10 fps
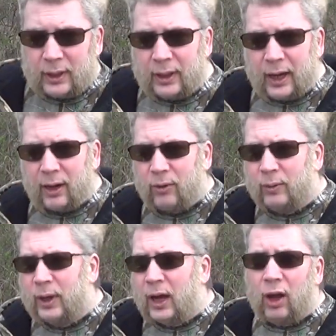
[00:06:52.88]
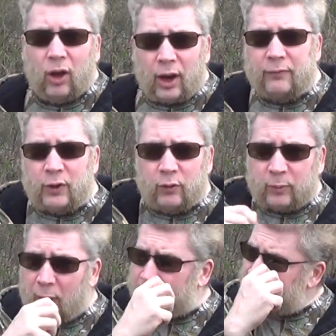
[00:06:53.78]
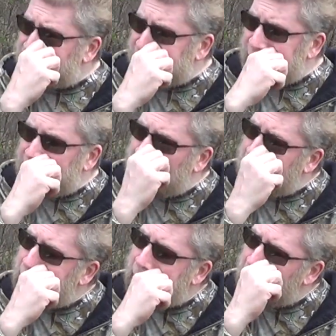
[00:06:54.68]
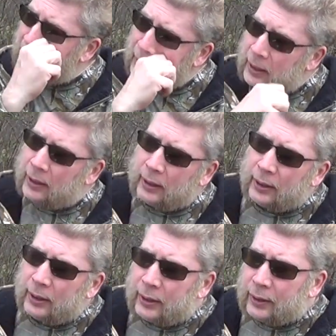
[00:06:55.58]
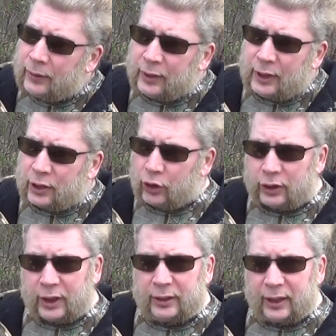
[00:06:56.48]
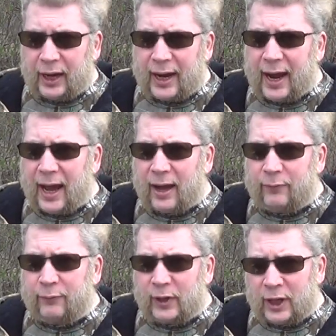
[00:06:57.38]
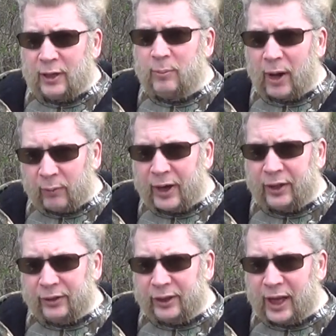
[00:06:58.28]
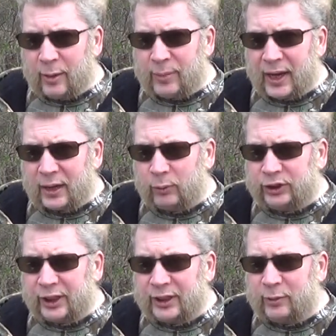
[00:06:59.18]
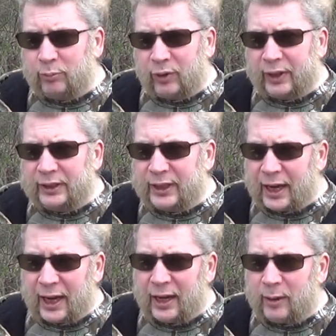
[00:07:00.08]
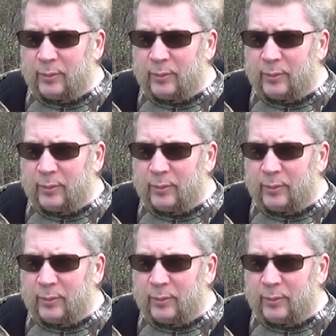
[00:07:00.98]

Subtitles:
now, a lot of you have probably seen the cook kit that I have in my regular camp pack, which I didn't bring today